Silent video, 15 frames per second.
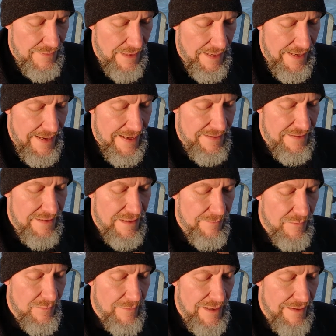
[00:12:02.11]
I handed
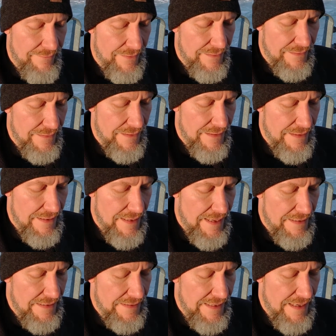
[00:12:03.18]
him the raven,
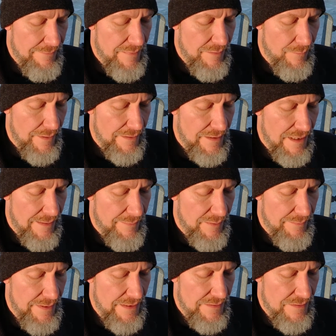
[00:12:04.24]
and he gave me 1 copper
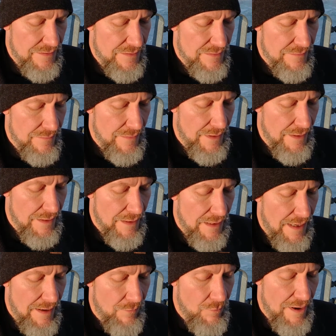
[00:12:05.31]
piece.
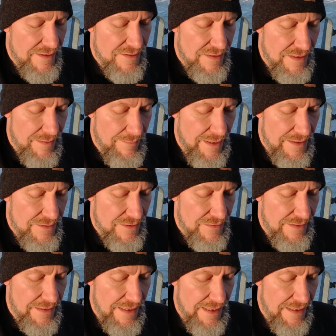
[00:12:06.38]
I watched them enter
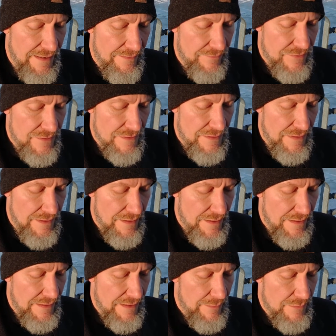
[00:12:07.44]
the caves.
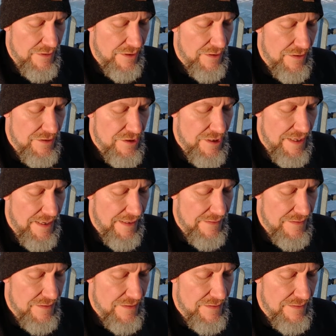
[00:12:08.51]
There was a good
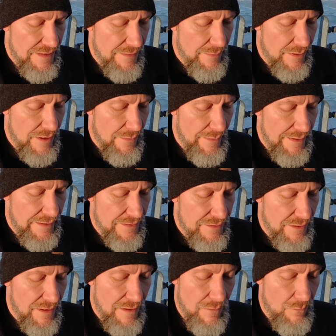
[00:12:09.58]
chance they were going
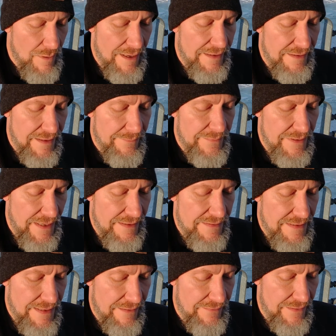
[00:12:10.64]
to all wind up dead
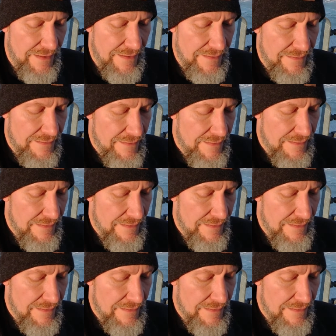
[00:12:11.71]
down there.